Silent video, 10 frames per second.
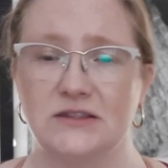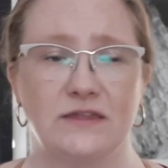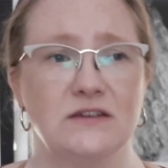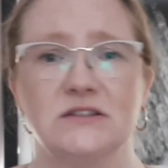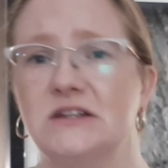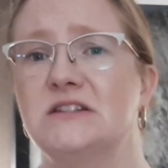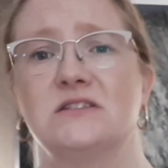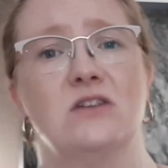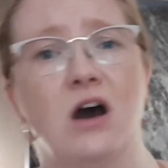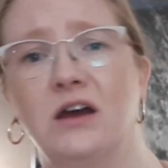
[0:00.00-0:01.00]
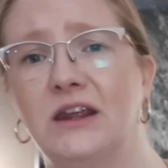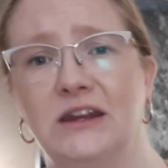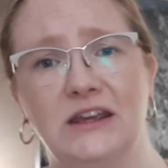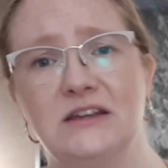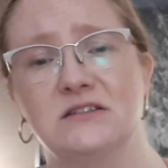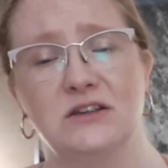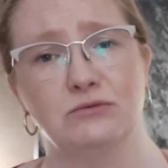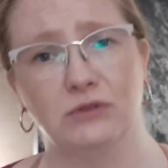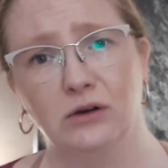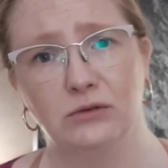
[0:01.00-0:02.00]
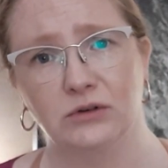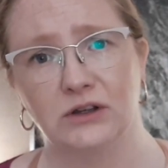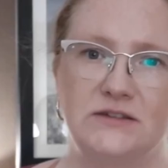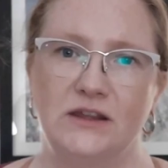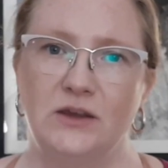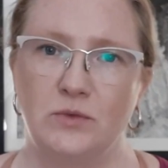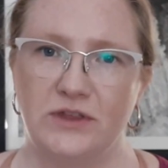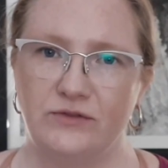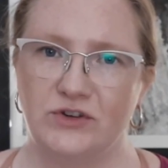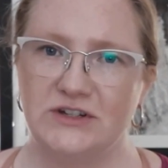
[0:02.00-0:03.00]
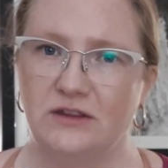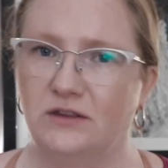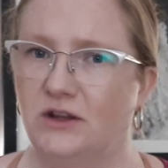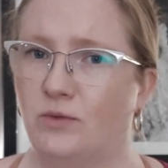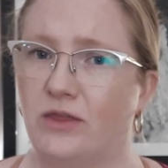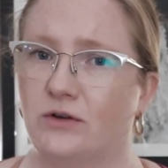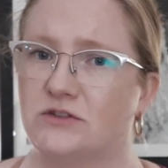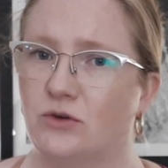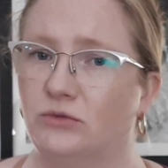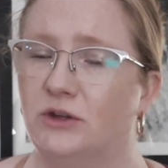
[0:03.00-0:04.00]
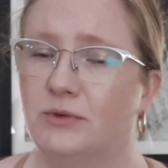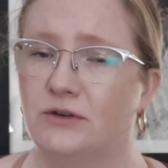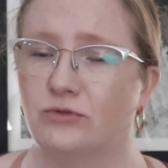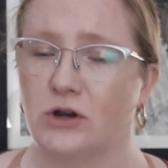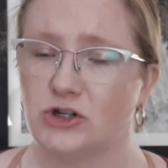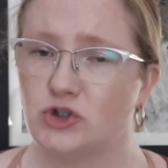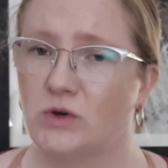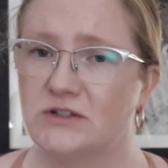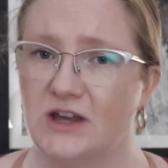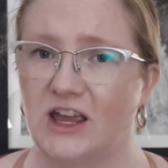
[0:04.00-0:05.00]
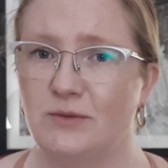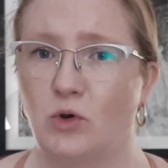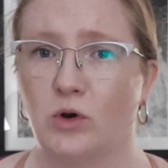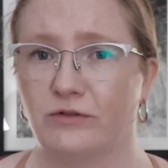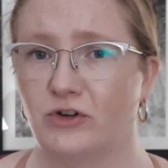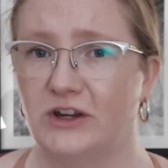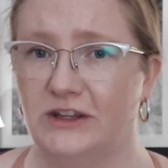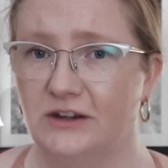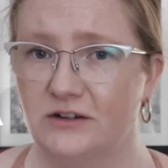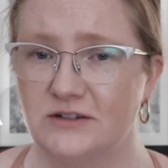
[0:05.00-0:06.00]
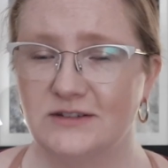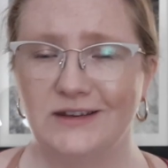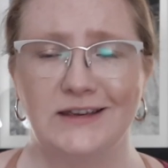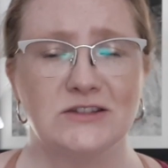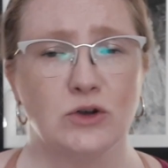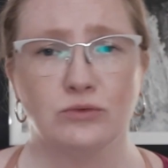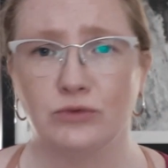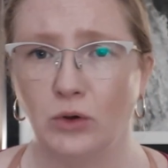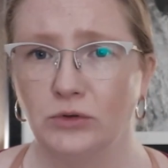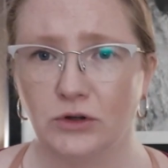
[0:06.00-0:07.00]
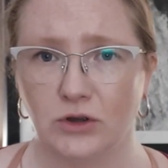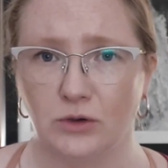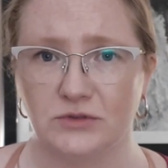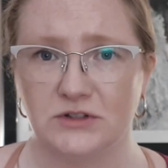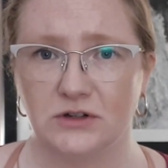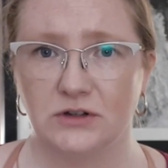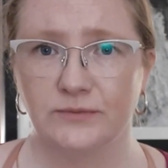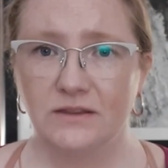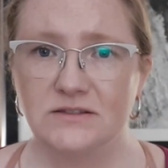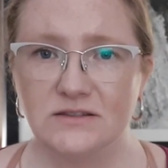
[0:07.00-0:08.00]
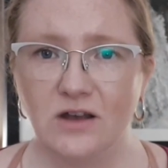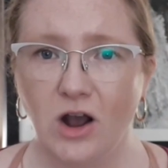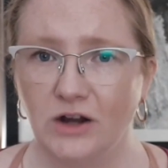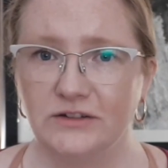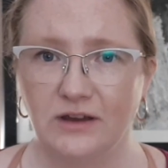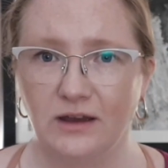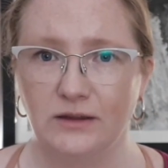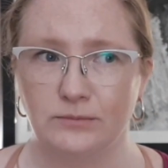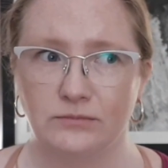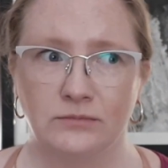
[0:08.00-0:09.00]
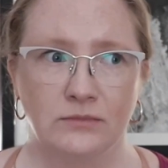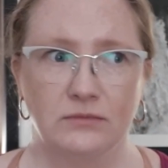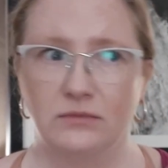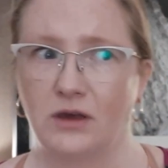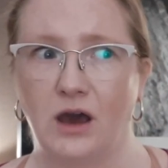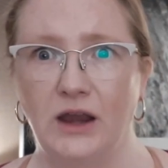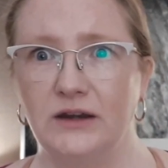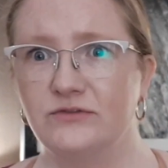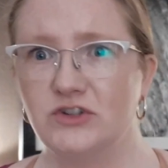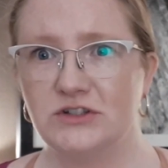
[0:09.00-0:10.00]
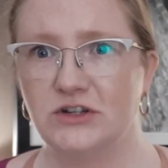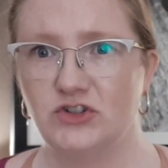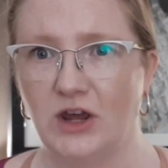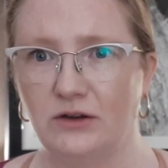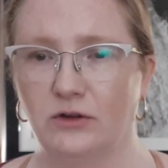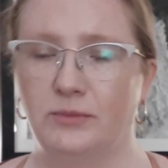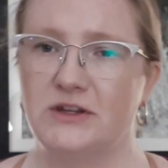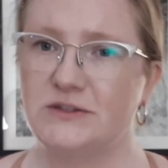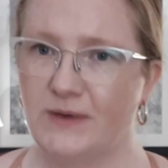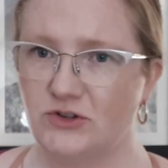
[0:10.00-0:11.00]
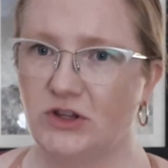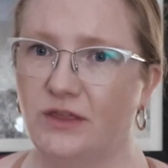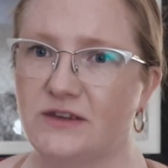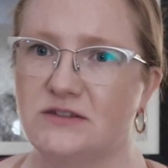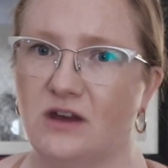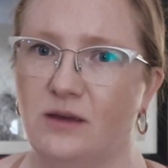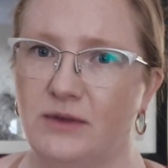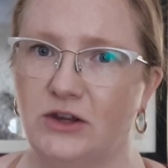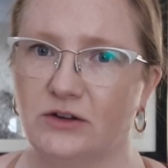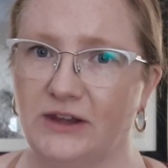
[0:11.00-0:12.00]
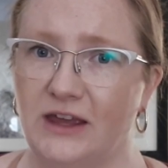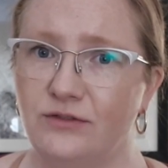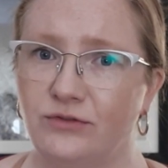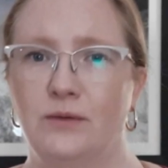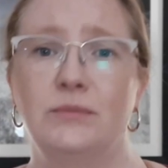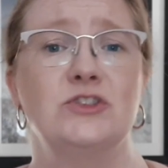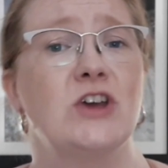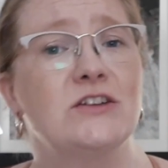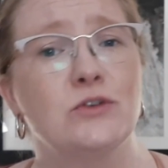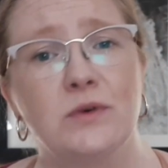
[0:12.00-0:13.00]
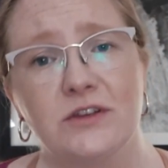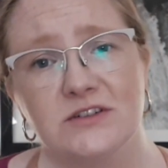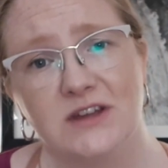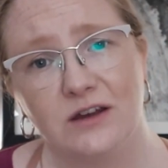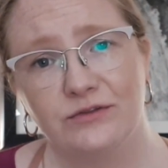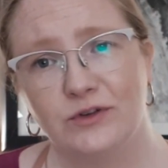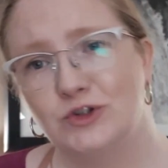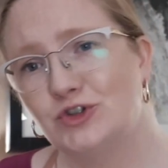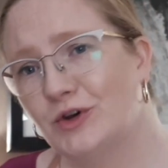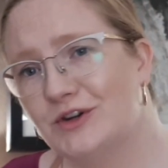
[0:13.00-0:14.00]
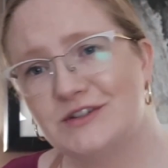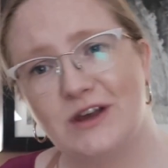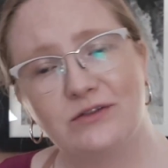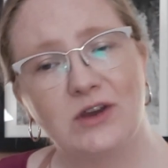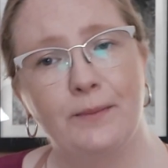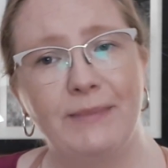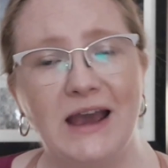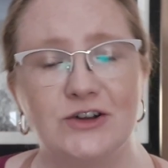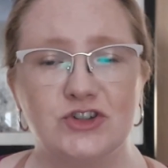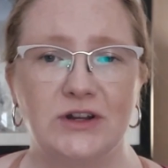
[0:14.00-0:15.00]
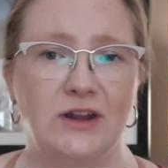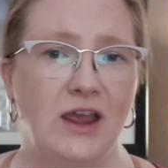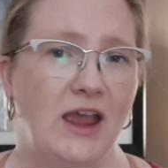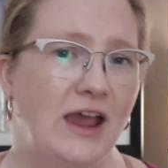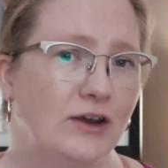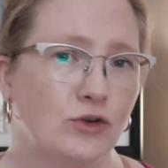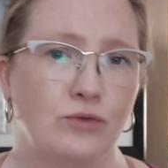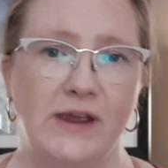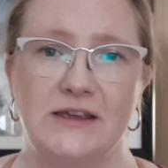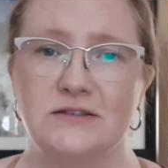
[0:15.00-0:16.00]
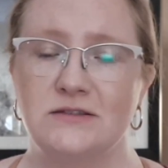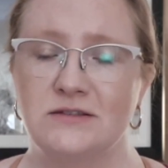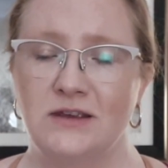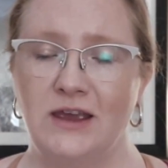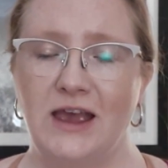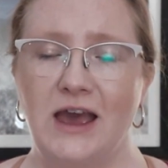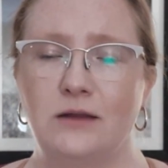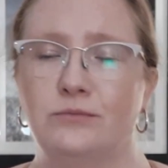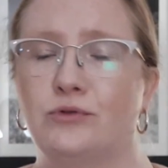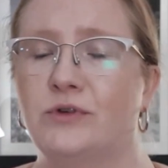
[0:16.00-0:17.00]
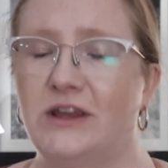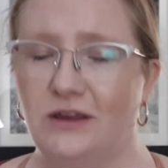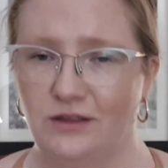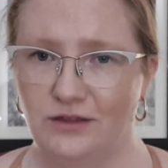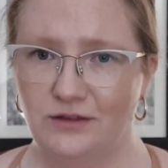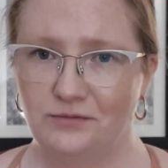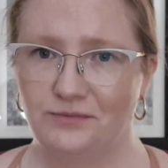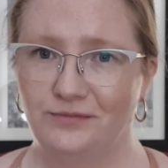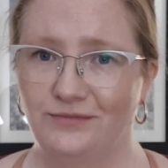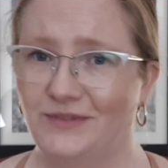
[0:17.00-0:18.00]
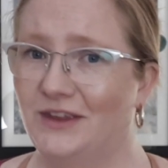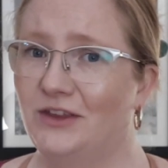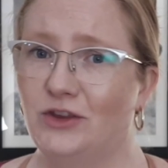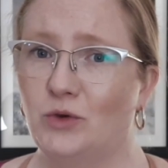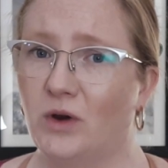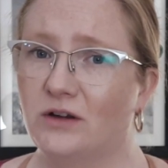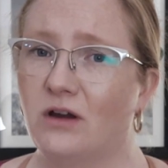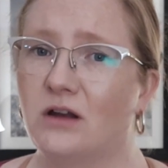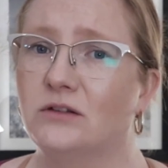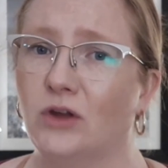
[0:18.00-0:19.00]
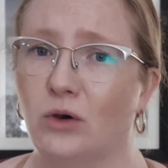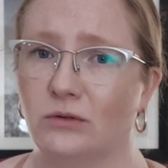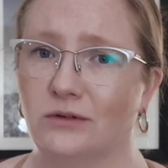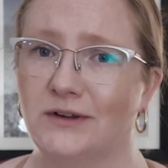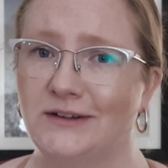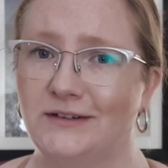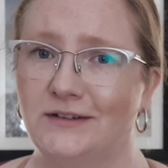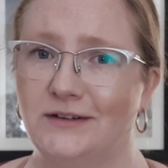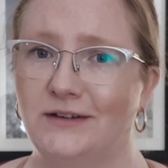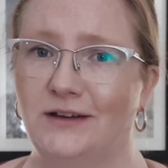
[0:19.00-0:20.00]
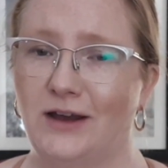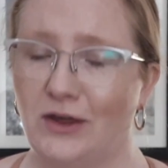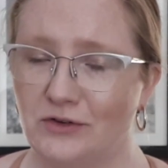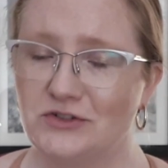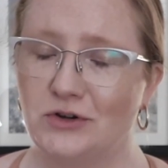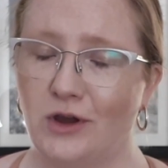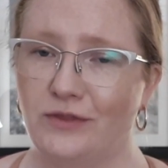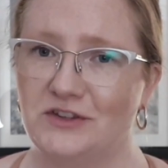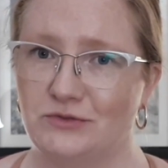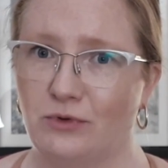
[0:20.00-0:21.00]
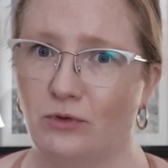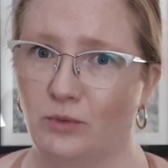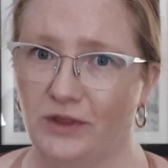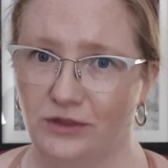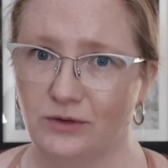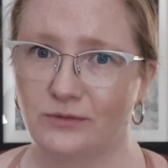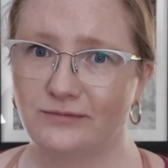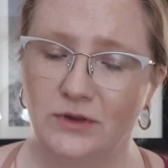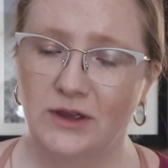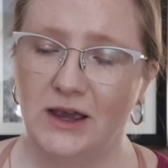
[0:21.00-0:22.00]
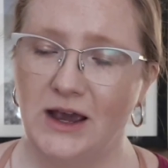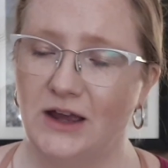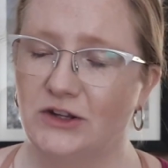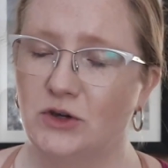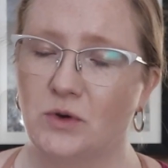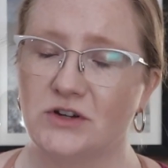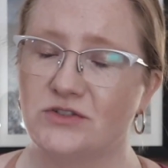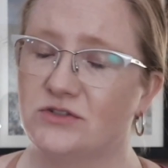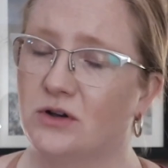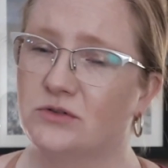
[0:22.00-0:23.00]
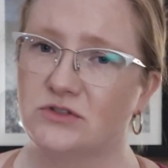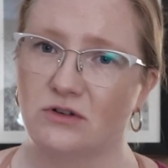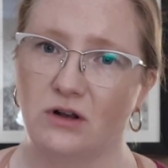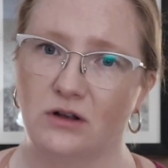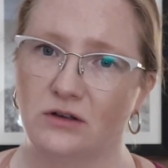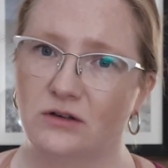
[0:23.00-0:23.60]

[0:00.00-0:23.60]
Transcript: This is not an easy road. Dealing with infertility, whether it's only been for a short time or for years, is a roller coaster. This is a hard time, kind of just in general, but especially this time in your life. Be gentle with yourself, show yourself compassion and grace, and breathe. You are not alone. Others are on this road with you, and you are so strong.